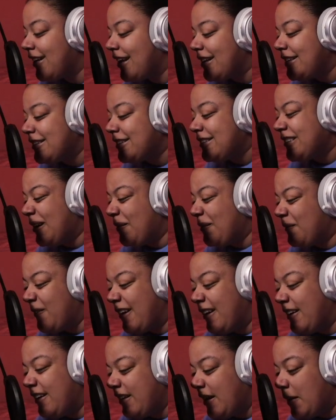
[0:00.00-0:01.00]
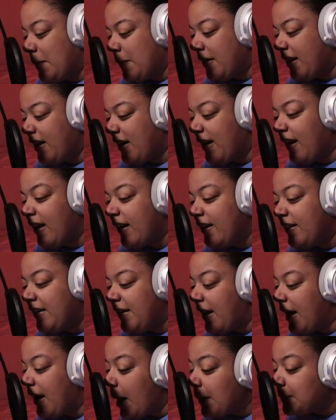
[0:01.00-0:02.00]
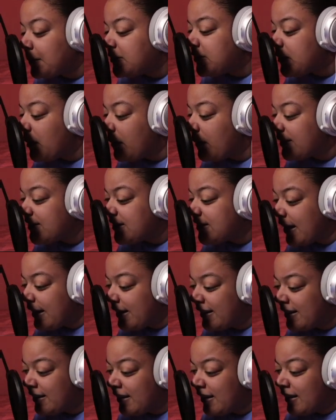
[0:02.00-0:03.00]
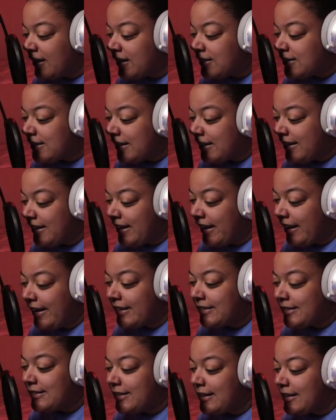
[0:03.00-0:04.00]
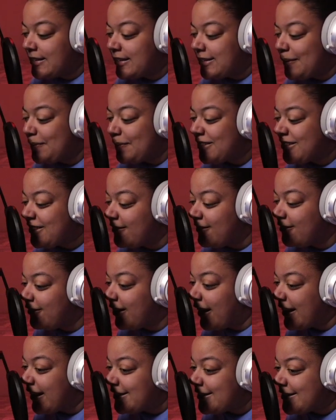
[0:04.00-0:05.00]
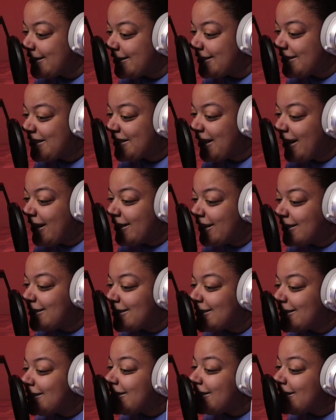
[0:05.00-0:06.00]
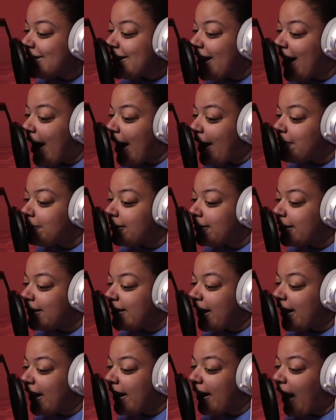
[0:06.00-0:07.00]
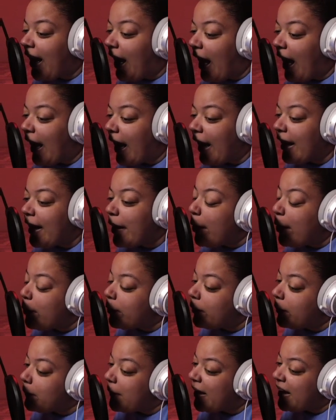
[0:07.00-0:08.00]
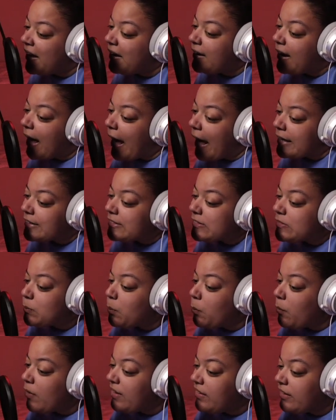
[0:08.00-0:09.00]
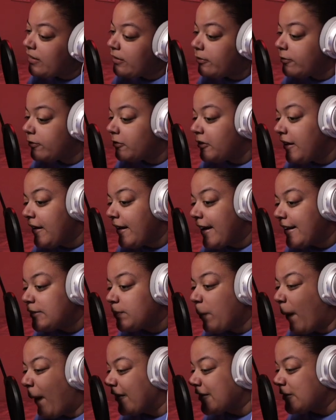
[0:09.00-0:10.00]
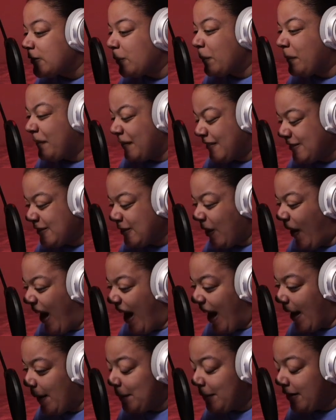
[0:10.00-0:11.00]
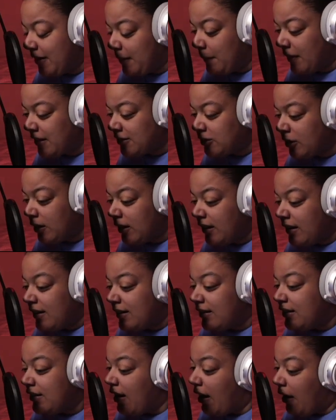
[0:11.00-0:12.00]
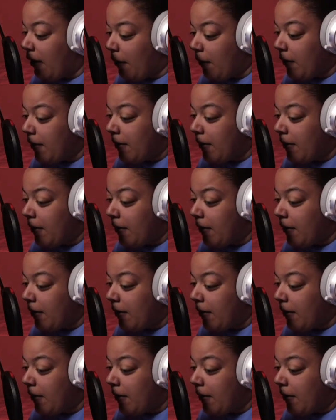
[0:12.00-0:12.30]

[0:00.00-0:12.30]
somewhere in there. But uh, yeah, I'm so excited to get into this episode of Crisis to see everything. I remained as spoiler free as possible, so I pretty much know